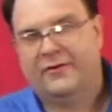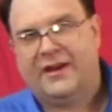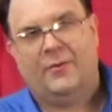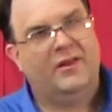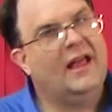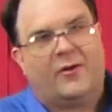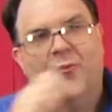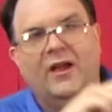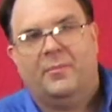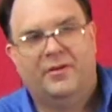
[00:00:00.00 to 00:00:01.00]
Okay, we like
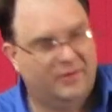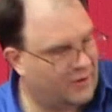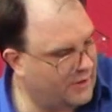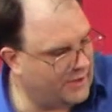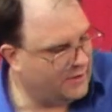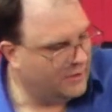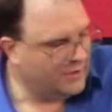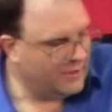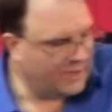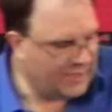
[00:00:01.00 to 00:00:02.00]
whip, all right?
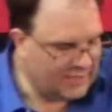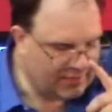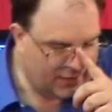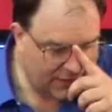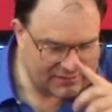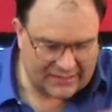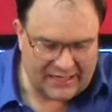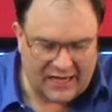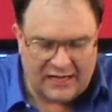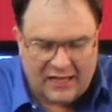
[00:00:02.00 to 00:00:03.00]
And as
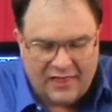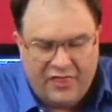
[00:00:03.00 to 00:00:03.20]
again,